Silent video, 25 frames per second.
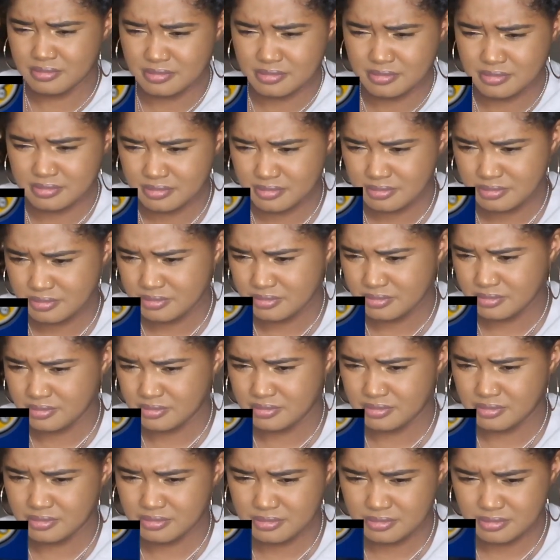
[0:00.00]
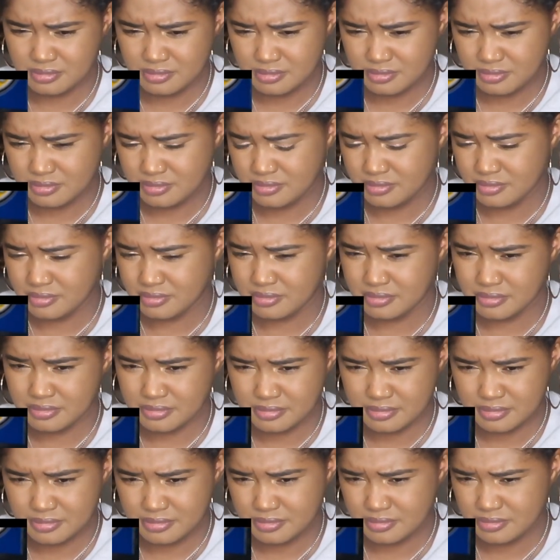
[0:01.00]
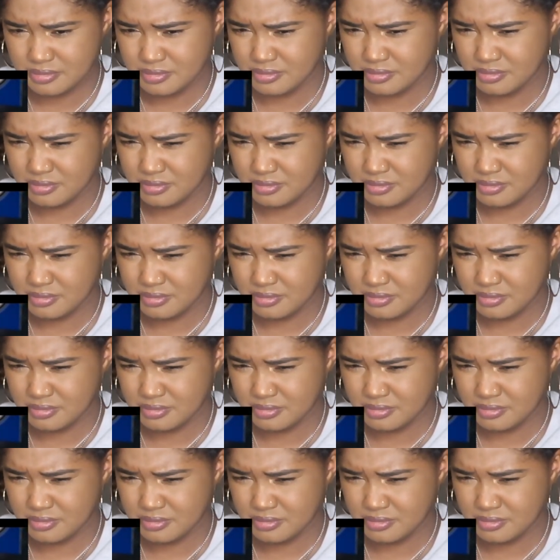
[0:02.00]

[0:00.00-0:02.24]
[no speech]